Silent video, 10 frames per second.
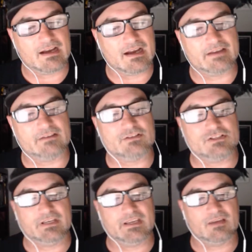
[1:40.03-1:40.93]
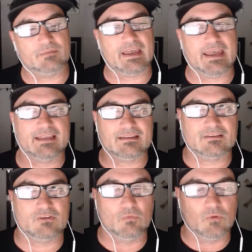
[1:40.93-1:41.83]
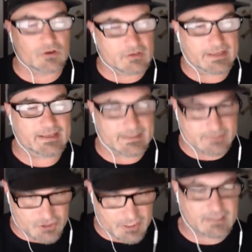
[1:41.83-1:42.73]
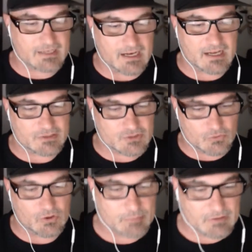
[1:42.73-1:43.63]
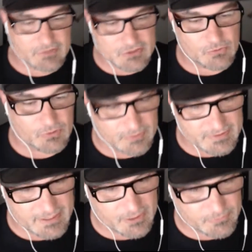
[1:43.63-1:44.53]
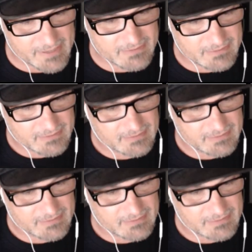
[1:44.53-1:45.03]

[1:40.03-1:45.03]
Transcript: Iron GM at the world at Gen Con to score a perfect score. Is that correct?